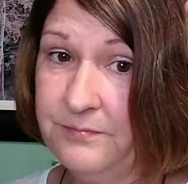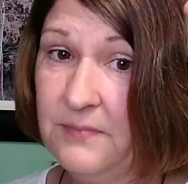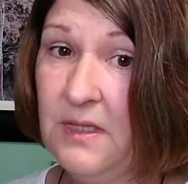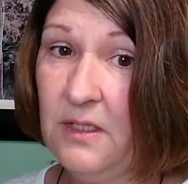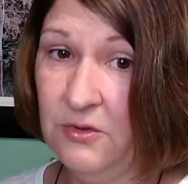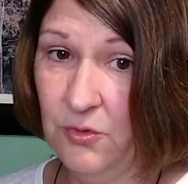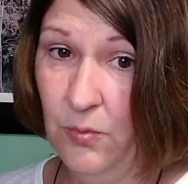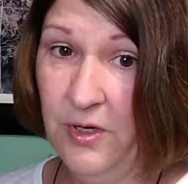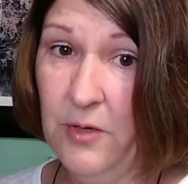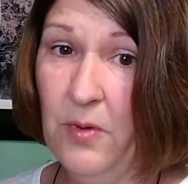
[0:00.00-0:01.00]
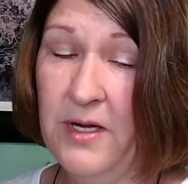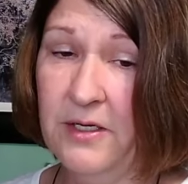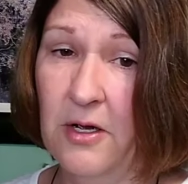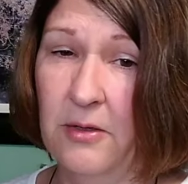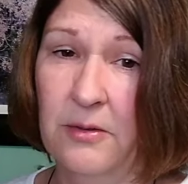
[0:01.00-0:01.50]
to where I want to go.
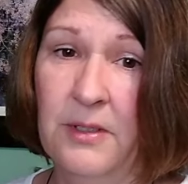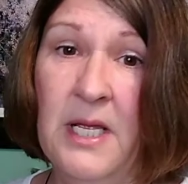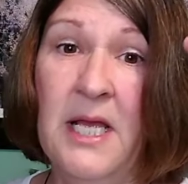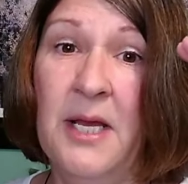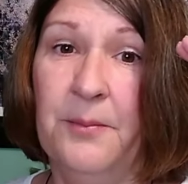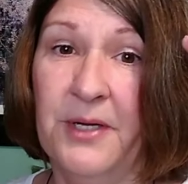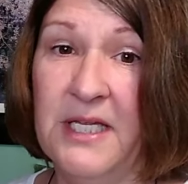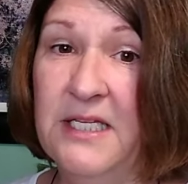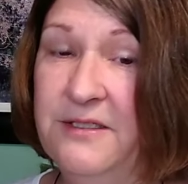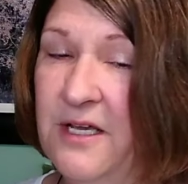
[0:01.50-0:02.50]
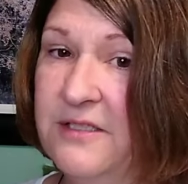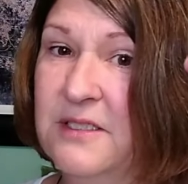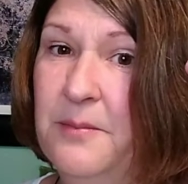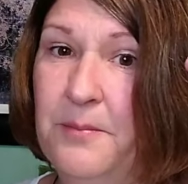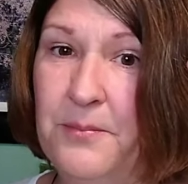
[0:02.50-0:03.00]
But he doesn't
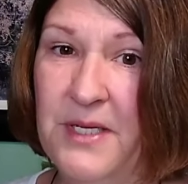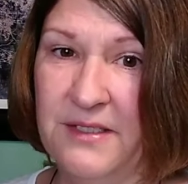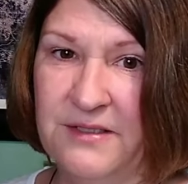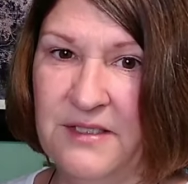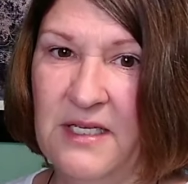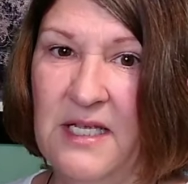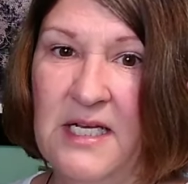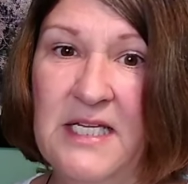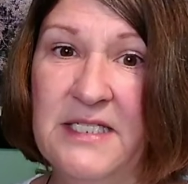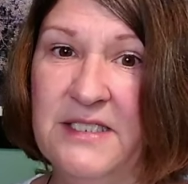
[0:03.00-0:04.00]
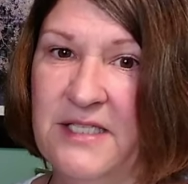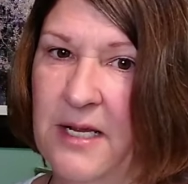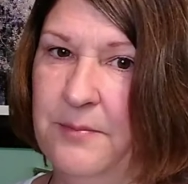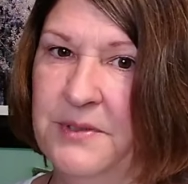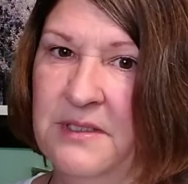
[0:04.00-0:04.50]
miss any steps.
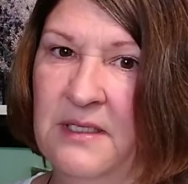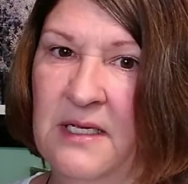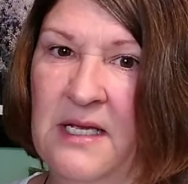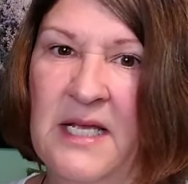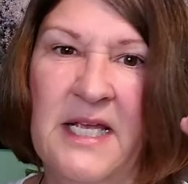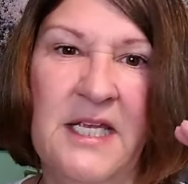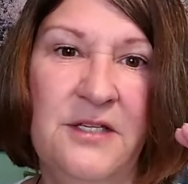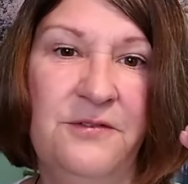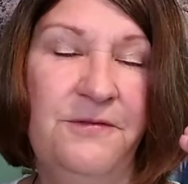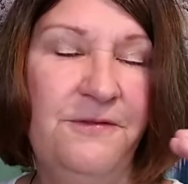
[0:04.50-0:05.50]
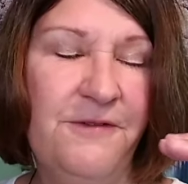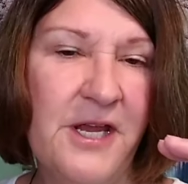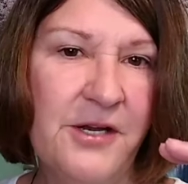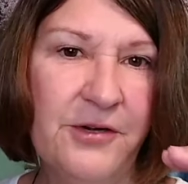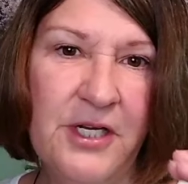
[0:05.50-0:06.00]
He's very
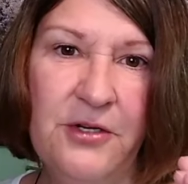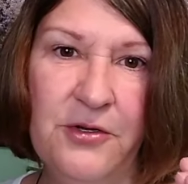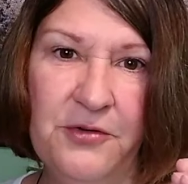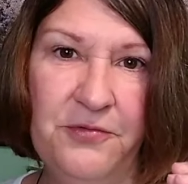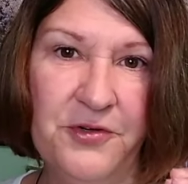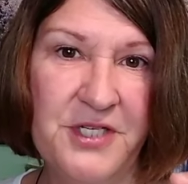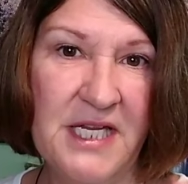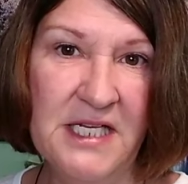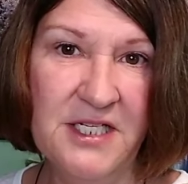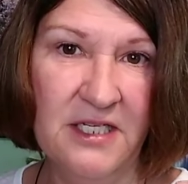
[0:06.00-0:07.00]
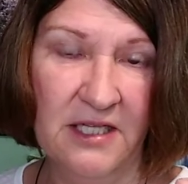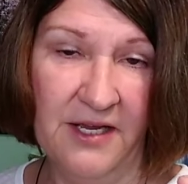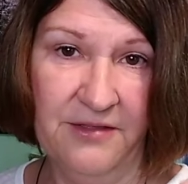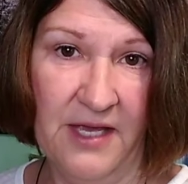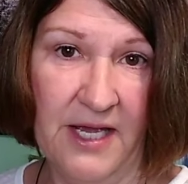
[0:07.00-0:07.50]
good for teaching like that
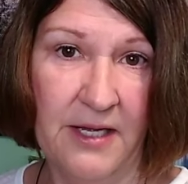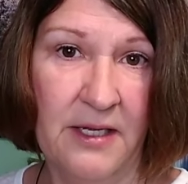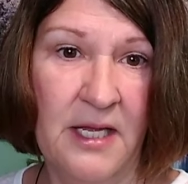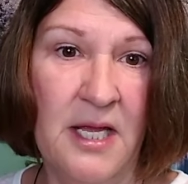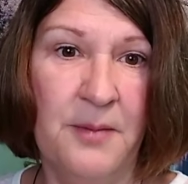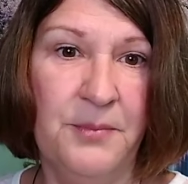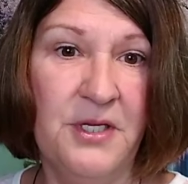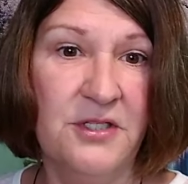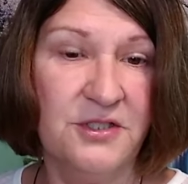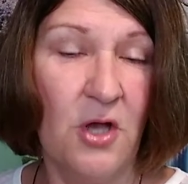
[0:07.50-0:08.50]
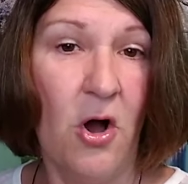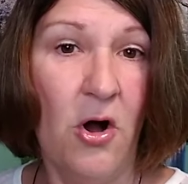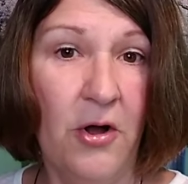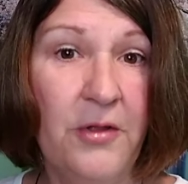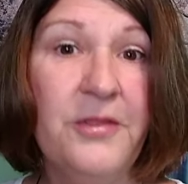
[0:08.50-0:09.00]
because all the
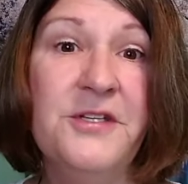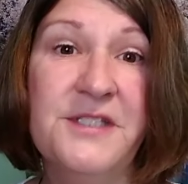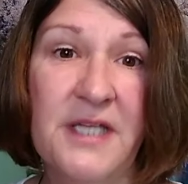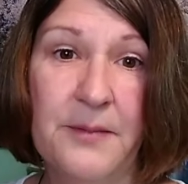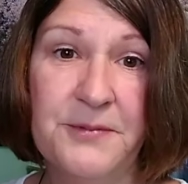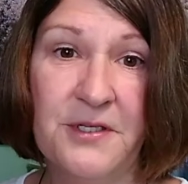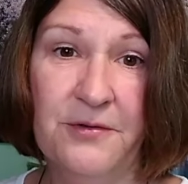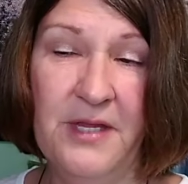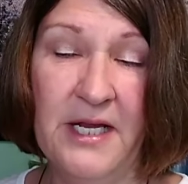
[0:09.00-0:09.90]
steps are there.